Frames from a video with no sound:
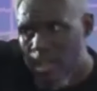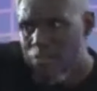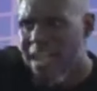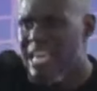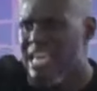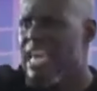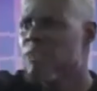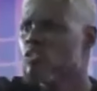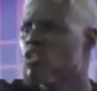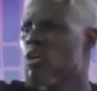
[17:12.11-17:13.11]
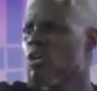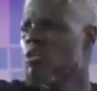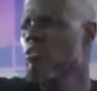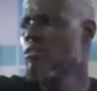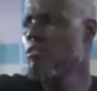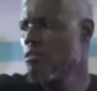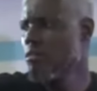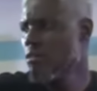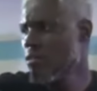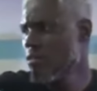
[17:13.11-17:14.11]
If I hear him talk,
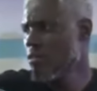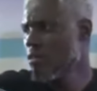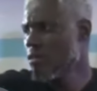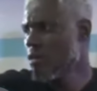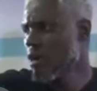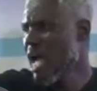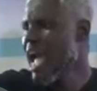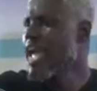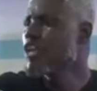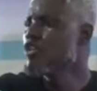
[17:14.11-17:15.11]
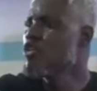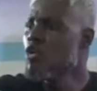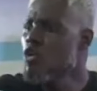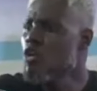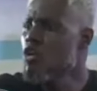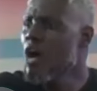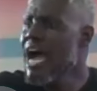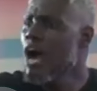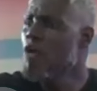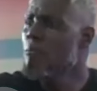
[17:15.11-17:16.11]
I know
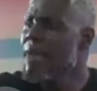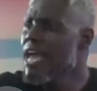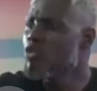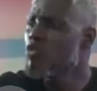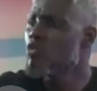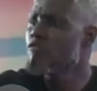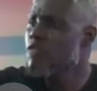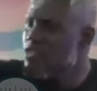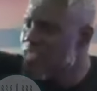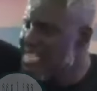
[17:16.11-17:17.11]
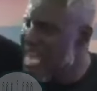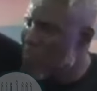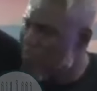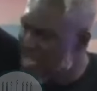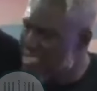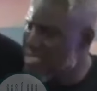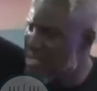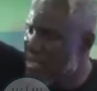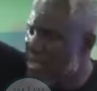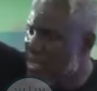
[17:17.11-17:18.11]
how men who visit that
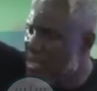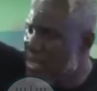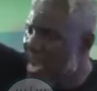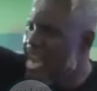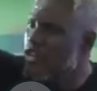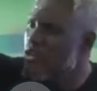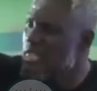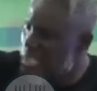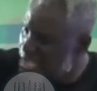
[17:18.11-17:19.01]
place, I know the